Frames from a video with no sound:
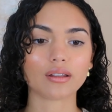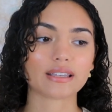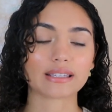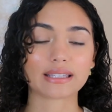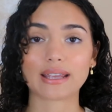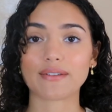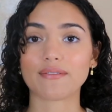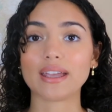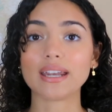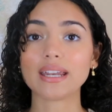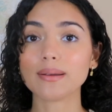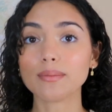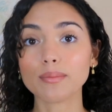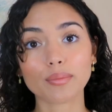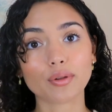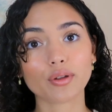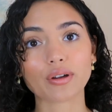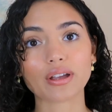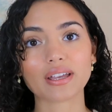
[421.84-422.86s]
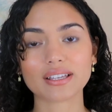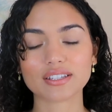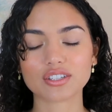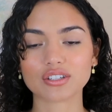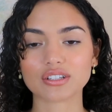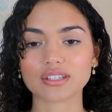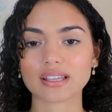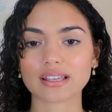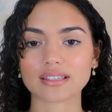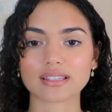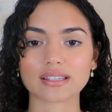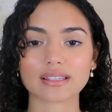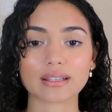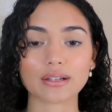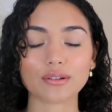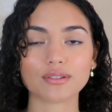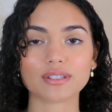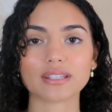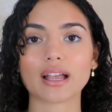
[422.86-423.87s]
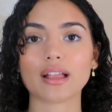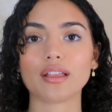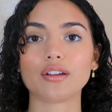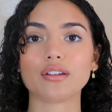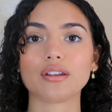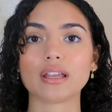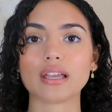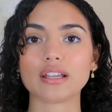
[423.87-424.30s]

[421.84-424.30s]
doesn't have any employees. She just has this little salon